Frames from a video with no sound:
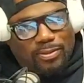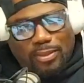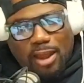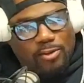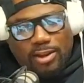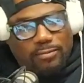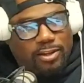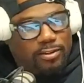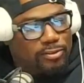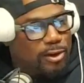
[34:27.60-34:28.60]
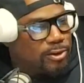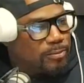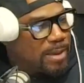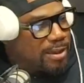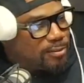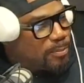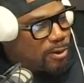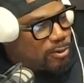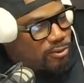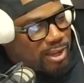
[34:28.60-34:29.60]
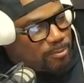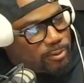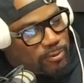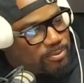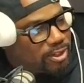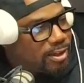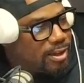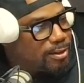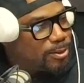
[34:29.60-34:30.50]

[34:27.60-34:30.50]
No, never concerned because basketball don't stop. We from Chicago.